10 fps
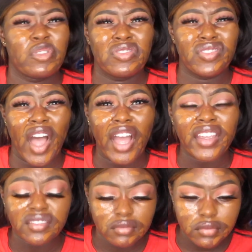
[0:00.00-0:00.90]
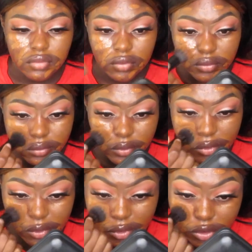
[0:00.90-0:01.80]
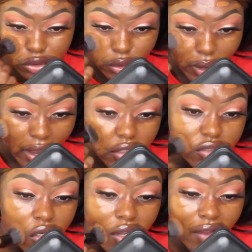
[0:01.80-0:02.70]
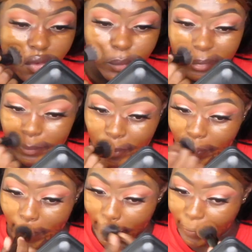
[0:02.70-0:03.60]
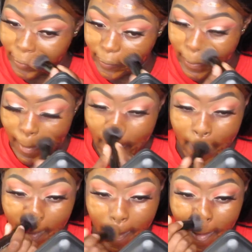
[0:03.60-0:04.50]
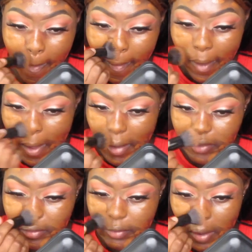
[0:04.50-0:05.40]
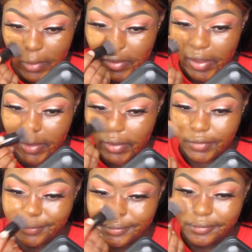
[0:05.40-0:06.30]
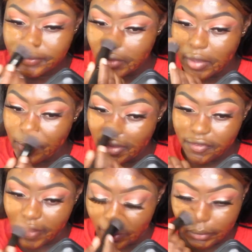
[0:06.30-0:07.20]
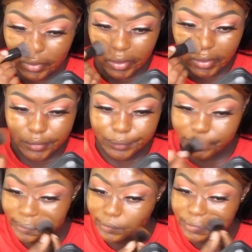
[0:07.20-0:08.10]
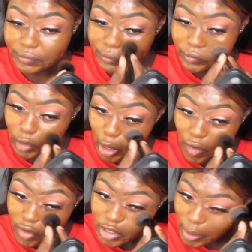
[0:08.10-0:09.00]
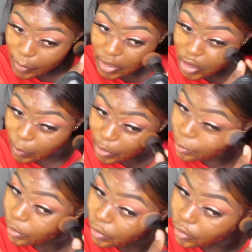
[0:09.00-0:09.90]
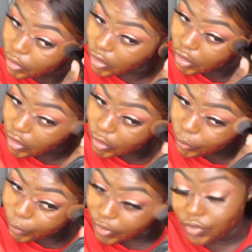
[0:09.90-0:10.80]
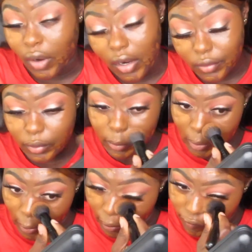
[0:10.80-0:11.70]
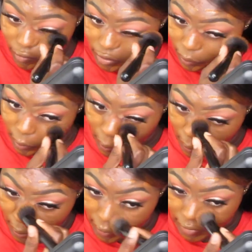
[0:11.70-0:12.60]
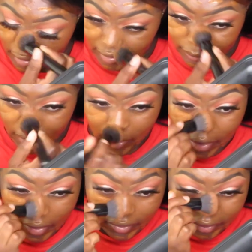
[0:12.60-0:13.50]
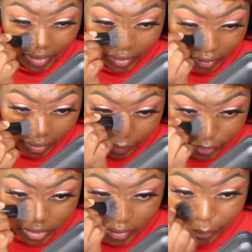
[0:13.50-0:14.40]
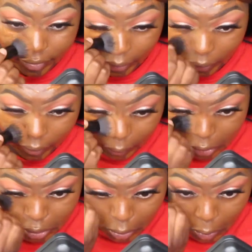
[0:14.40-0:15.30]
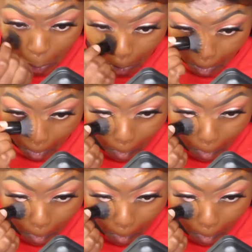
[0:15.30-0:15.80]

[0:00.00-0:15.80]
9. So I started having really bad acne, and like in my family, every time I tell people what's wrong with me, like if there's something going on, I tell them, they think I'm just complaining. So